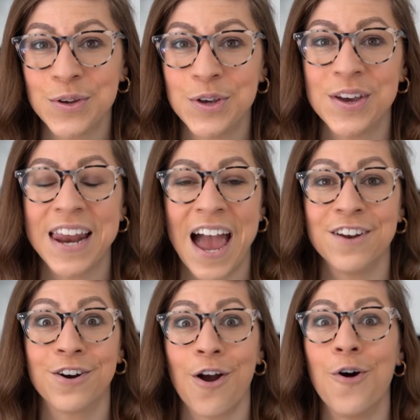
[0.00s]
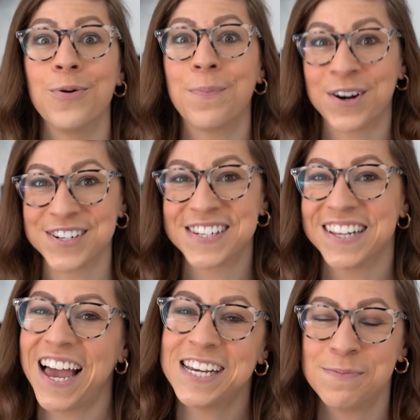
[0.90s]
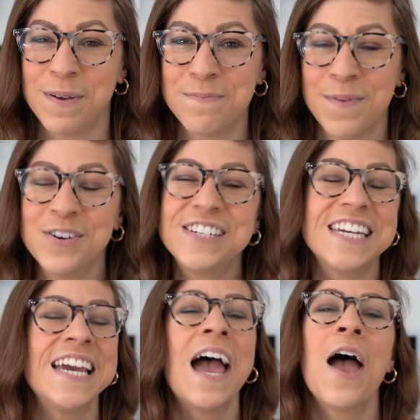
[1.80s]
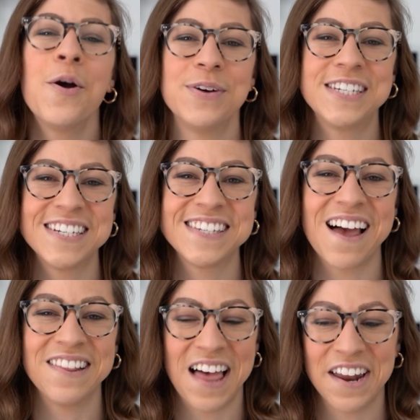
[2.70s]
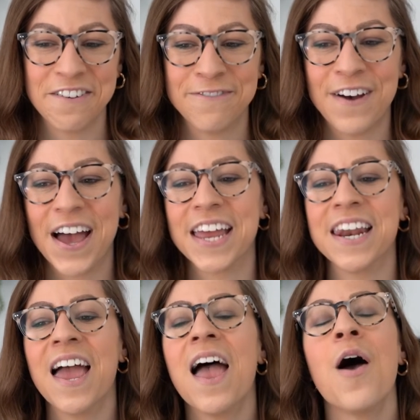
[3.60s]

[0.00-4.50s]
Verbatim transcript: So you can add your own personalized Bitmoji, which is a lot of fun.